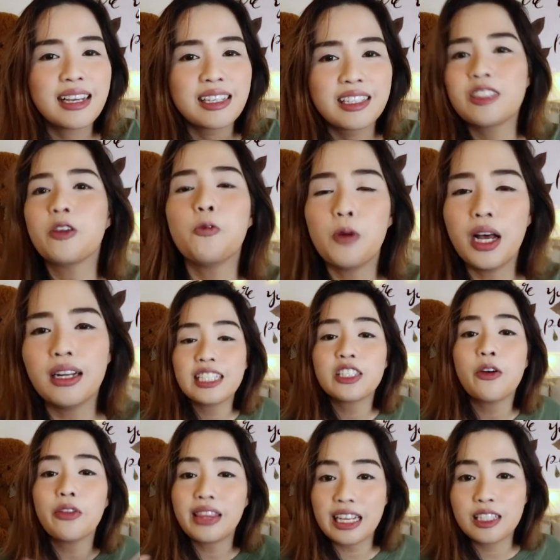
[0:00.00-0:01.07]
so well. So
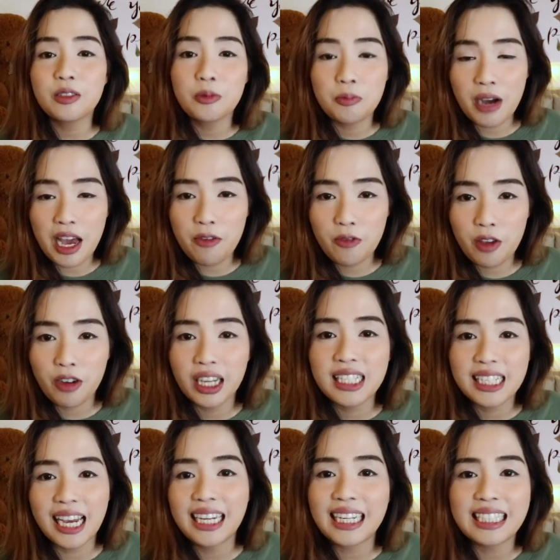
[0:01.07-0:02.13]
that's my favorite
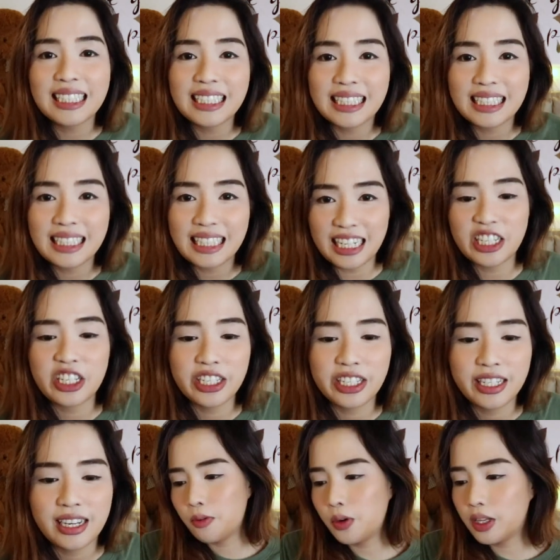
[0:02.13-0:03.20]
Chinese dish.
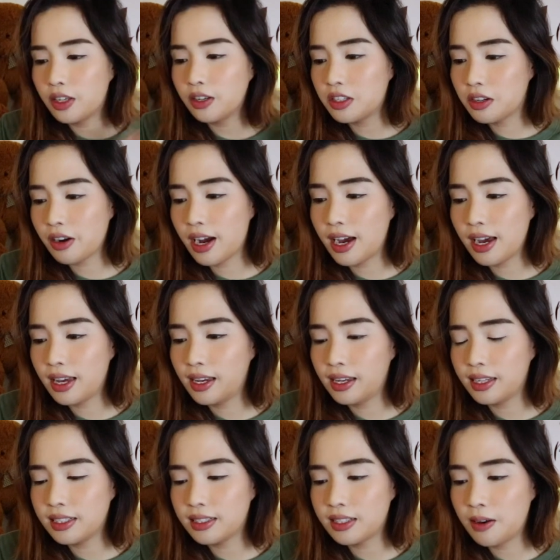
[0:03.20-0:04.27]
Would you try
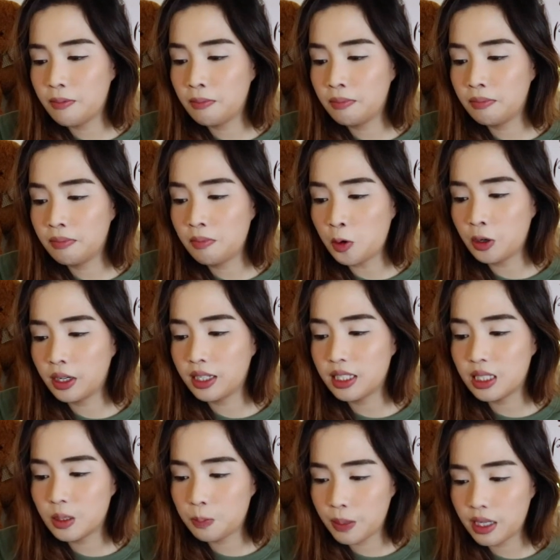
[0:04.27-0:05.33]
some more
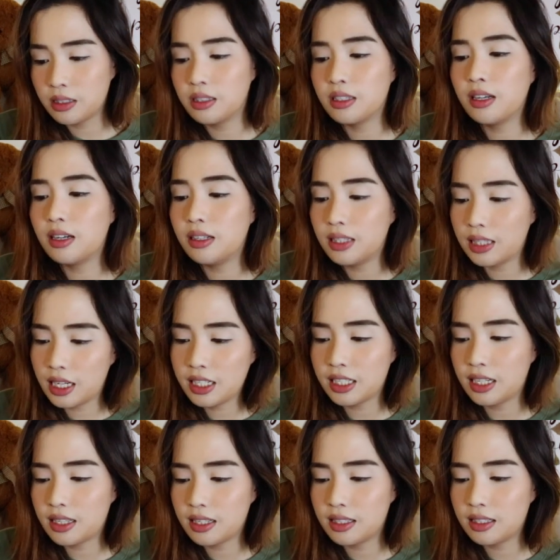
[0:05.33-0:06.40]
special
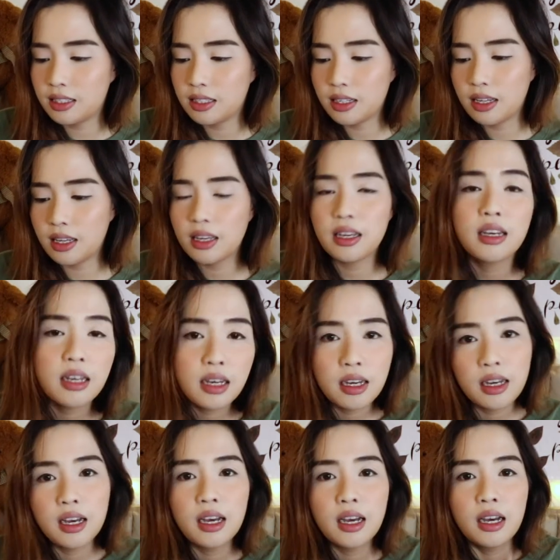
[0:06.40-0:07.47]
dishes?
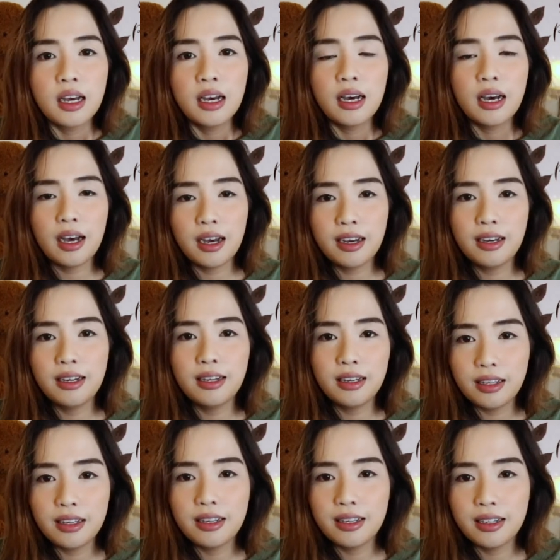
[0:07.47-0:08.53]

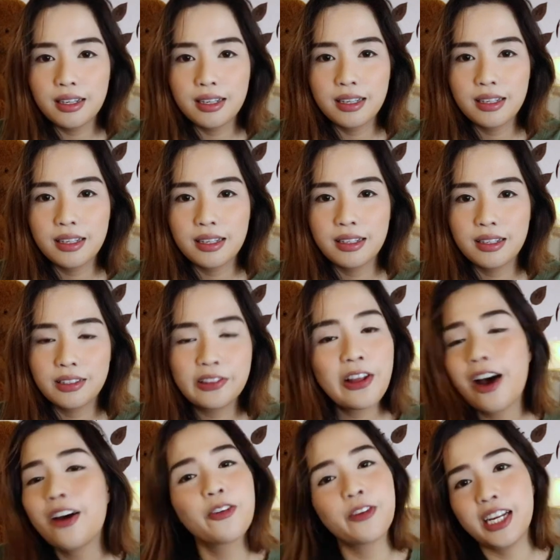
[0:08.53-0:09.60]

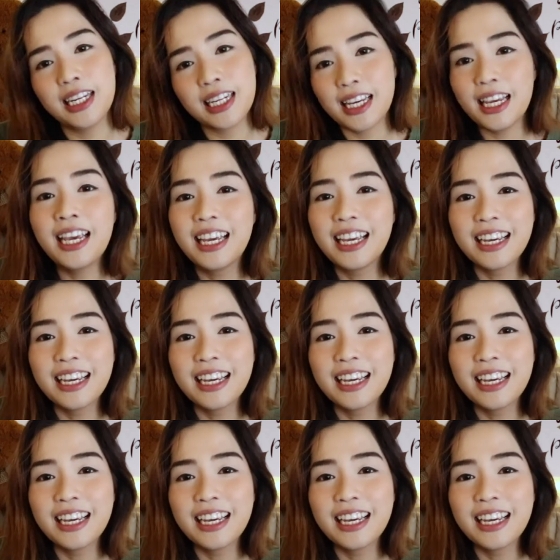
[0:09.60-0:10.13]
Not really.